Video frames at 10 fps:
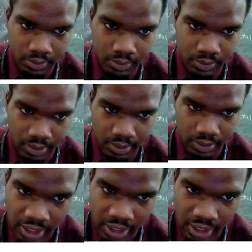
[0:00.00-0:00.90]
Think
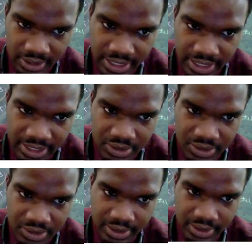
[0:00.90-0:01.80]
of these edges right
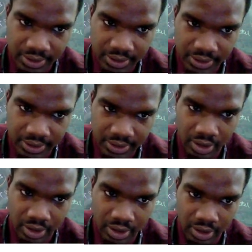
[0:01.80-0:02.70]
here. If you're looking
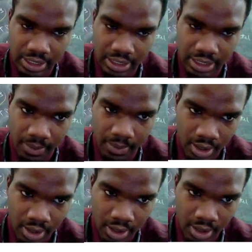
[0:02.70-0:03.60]
at the top,
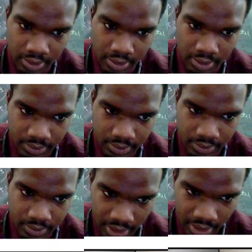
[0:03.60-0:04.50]

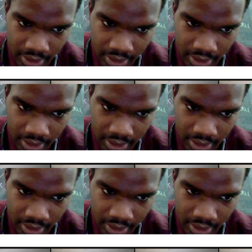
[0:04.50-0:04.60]
A.